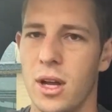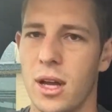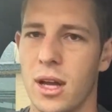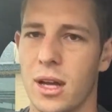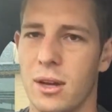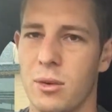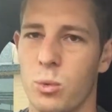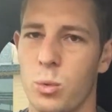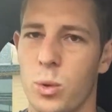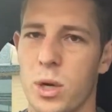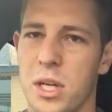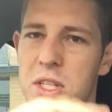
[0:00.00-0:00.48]

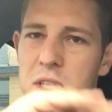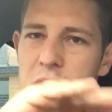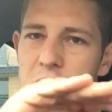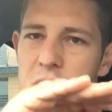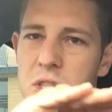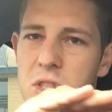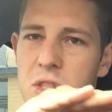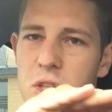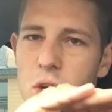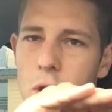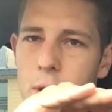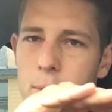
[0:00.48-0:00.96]
it reaches
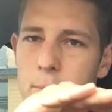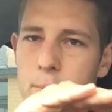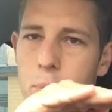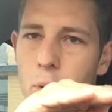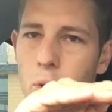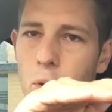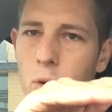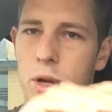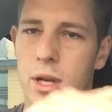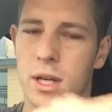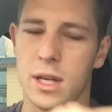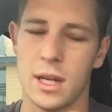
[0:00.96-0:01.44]
a certain
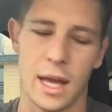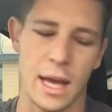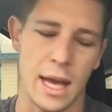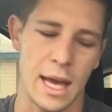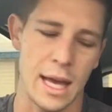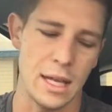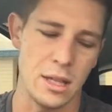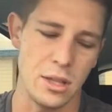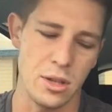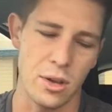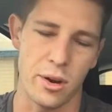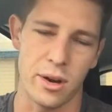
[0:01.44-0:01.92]
point
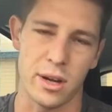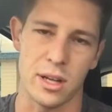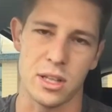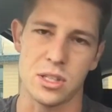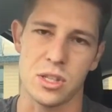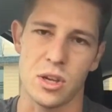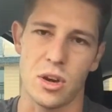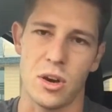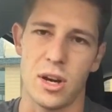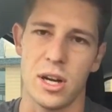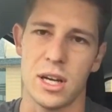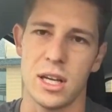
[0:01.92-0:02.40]
and your
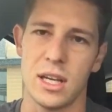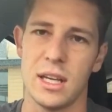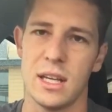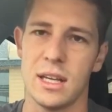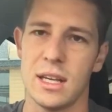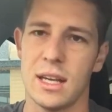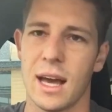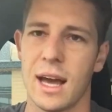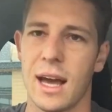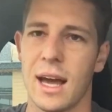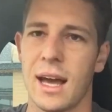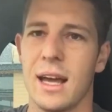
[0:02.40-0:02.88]

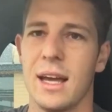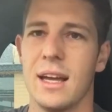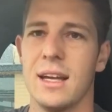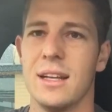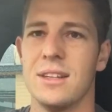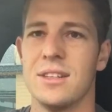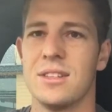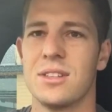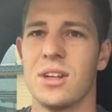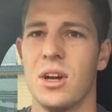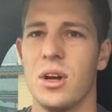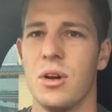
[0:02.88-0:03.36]
anxiety
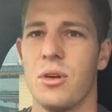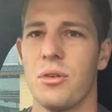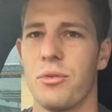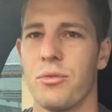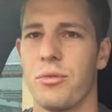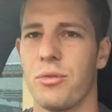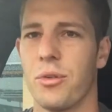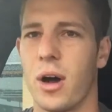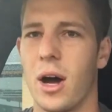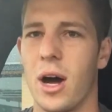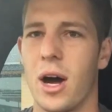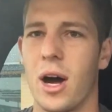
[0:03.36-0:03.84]
and
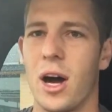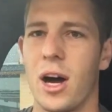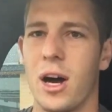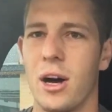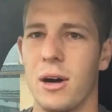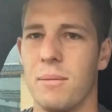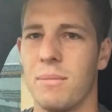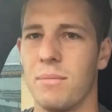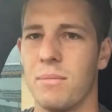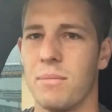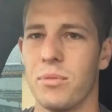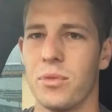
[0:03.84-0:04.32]

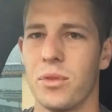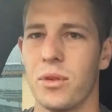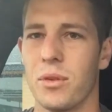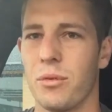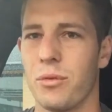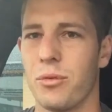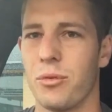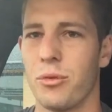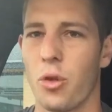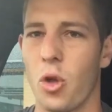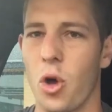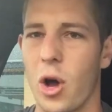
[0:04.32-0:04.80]

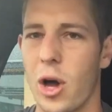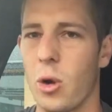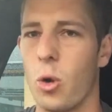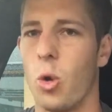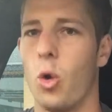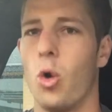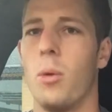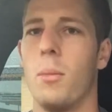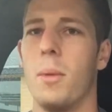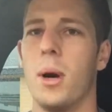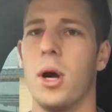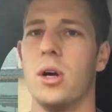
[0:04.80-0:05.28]
flight
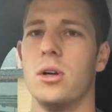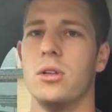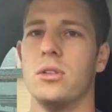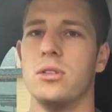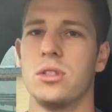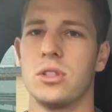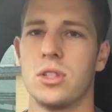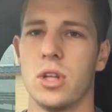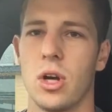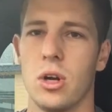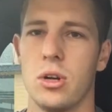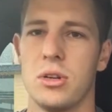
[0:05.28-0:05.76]

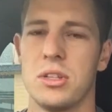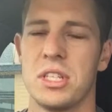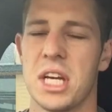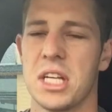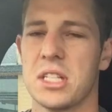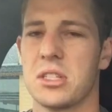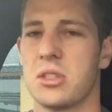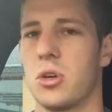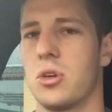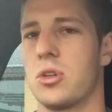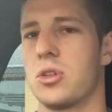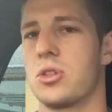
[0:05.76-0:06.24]
hormones, so
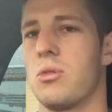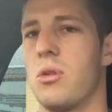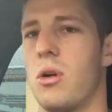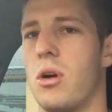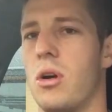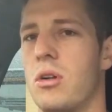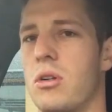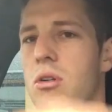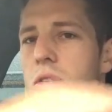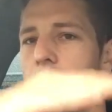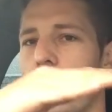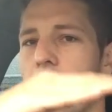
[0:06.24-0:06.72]

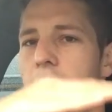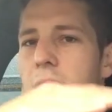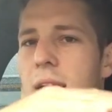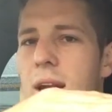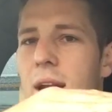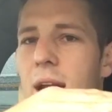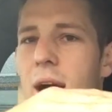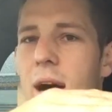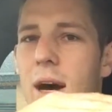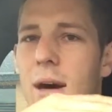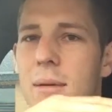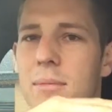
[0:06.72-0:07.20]
testosterone and all
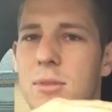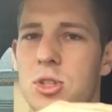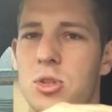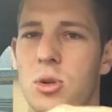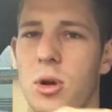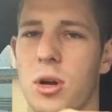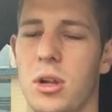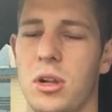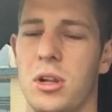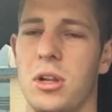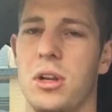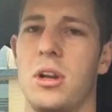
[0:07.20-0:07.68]
that,
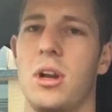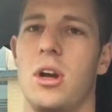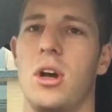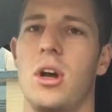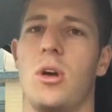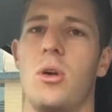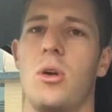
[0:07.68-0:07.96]
adrenaline,